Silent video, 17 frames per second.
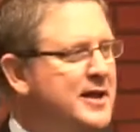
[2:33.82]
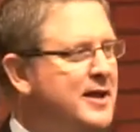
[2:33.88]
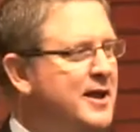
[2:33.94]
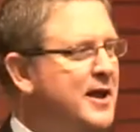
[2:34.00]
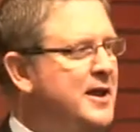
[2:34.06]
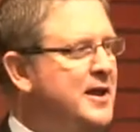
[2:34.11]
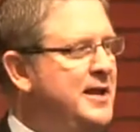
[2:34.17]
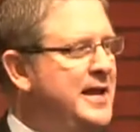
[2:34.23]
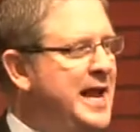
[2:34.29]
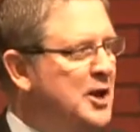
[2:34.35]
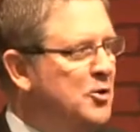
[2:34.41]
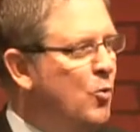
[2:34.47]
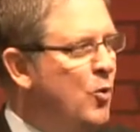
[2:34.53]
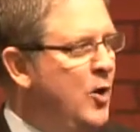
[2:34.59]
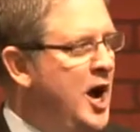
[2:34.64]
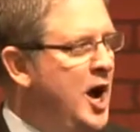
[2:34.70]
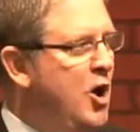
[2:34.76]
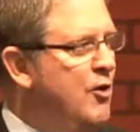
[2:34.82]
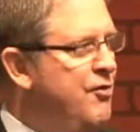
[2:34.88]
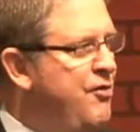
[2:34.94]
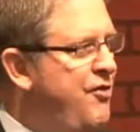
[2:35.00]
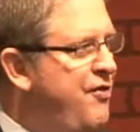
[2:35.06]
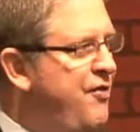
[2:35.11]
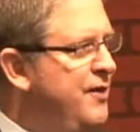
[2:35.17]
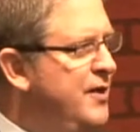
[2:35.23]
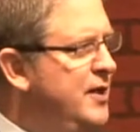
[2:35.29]
He had
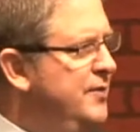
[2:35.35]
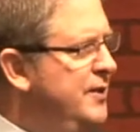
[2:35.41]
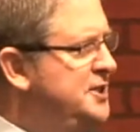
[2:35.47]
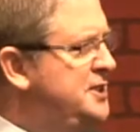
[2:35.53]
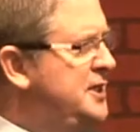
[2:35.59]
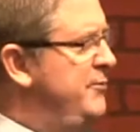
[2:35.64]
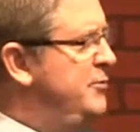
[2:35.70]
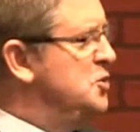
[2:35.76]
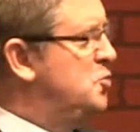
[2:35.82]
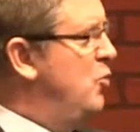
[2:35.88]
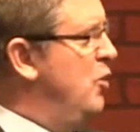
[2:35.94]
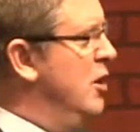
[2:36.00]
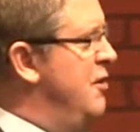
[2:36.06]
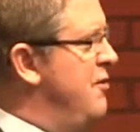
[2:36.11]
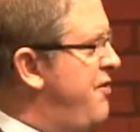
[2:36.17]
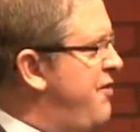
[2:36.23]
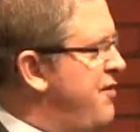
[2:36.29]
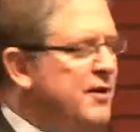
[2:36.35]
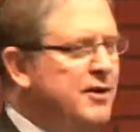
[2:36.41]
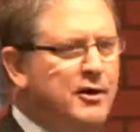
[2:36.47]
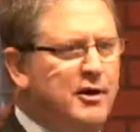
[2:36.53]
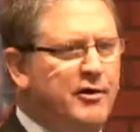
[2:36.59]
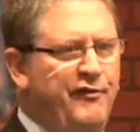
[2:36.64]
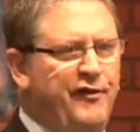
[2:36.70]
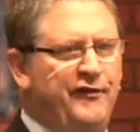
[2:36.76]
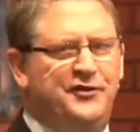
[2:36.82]
wealth. They said he was worth
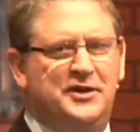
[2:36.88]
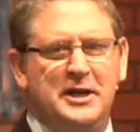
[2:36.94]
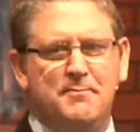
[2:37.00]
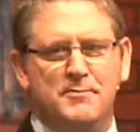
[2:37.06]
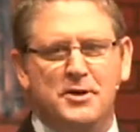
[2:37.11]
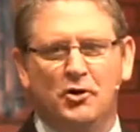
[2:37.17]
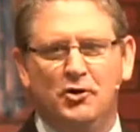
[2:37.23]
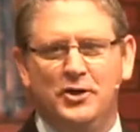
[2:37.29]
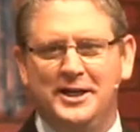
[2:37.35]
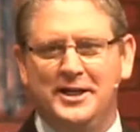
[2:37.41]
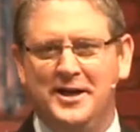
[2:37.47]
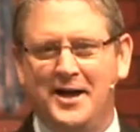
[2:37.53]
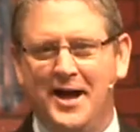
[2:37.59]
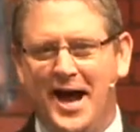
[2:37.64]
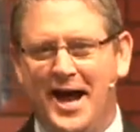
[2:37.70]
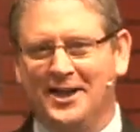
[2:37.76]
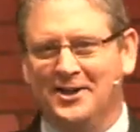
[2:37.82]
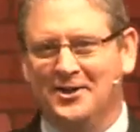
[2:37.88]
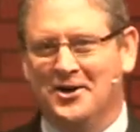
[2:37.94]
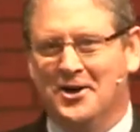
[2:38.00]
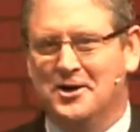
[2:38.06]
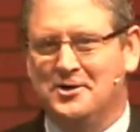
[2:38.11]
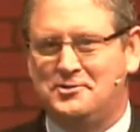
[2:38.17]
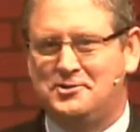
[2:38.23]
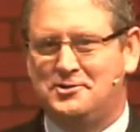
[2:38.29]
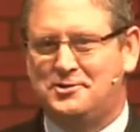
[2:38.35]
$50 million.
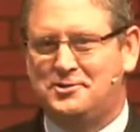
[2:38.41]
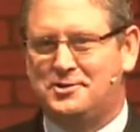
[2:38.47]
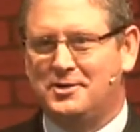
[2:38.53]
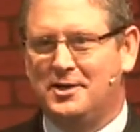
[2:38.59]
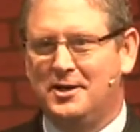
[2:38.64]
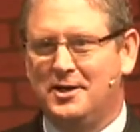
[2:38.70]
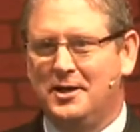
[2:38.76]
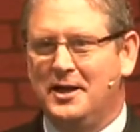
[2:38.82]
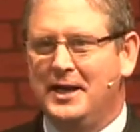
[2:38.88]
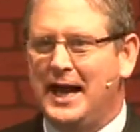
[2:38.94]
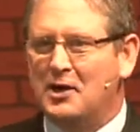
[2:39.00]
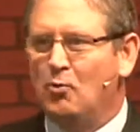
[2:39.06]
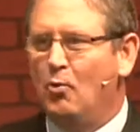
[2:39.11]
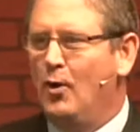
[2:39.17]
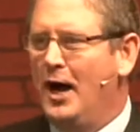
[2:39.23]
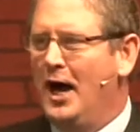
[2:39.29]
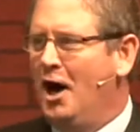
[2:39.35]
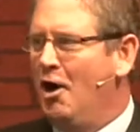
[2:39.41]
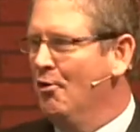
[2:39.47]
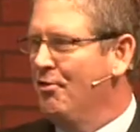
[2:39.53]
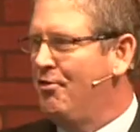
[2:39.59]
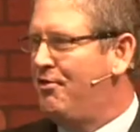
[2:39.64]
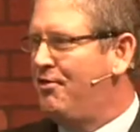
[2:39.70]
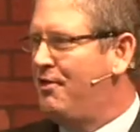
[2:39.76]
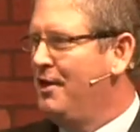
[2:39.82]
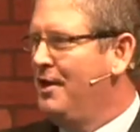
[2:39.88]
He had
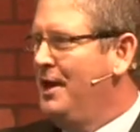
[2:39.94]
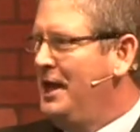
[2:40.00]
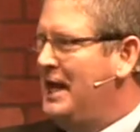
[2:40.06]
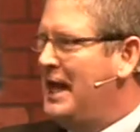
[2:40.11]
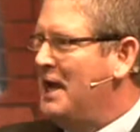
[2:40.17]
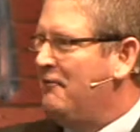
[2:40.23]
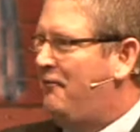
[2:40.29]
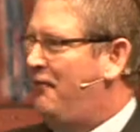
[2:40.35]
wealth. He